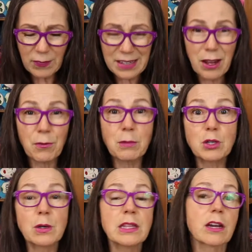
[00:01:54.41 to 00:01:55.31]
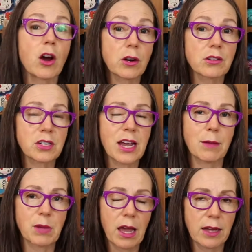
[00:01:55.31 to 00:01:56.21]
Now, if I'm doing the garter
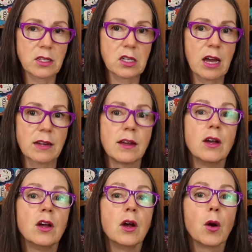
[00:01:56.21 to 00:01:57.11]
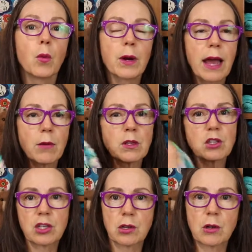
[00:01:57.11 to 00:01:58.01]
tab cast on, what I will
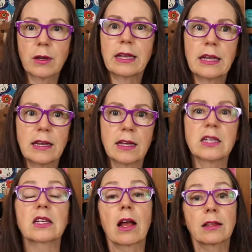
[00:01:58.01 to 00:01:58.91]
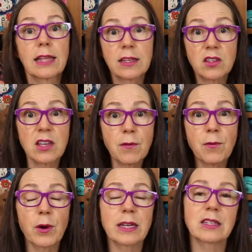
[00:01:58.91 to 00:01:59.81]
do is, let's say
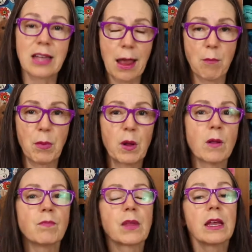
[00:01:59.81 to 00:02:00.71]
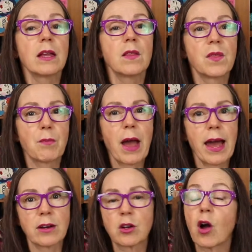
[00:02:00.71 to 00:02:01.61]
for example, the
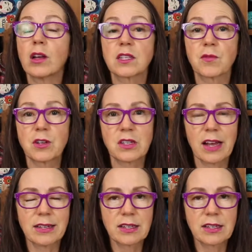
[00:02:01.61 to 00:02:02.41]
pattern calls for a size